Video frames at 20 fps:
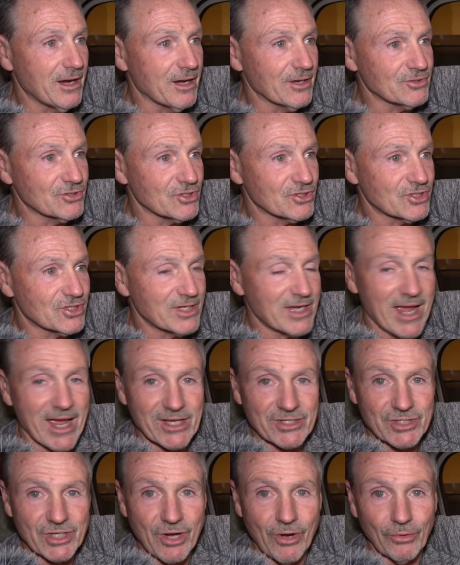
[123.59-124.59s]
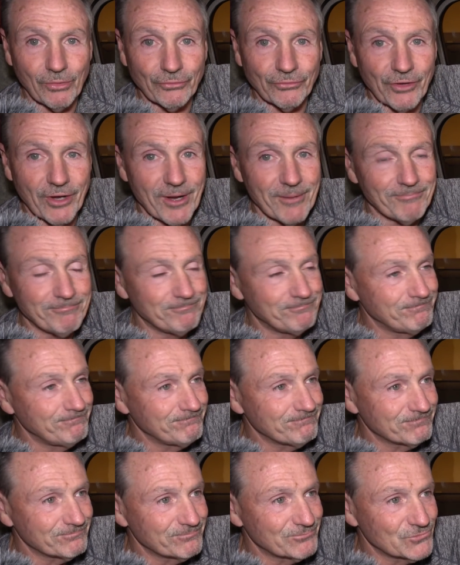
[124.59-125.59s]
just to see how she holds up.
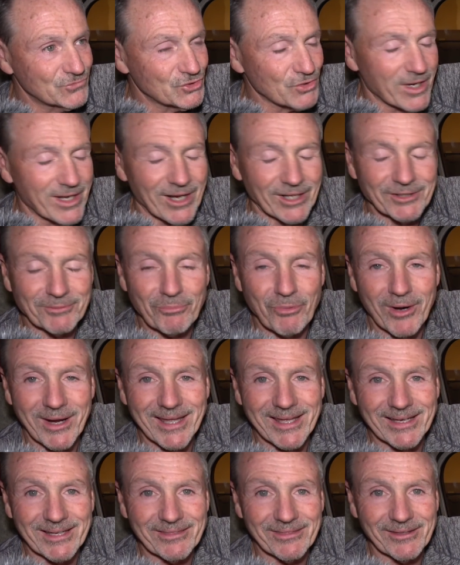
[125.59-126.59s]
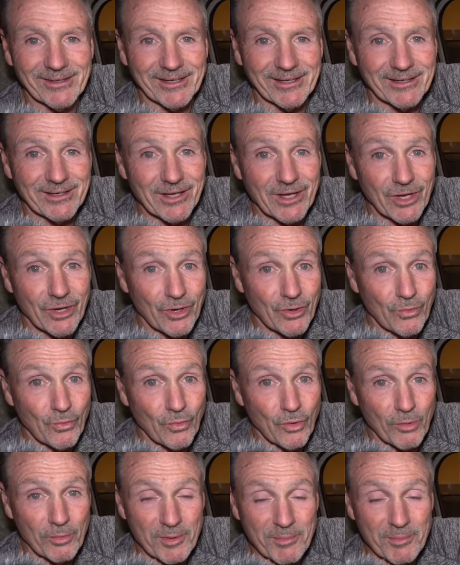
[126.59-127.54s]
Try not to break anything. We'll be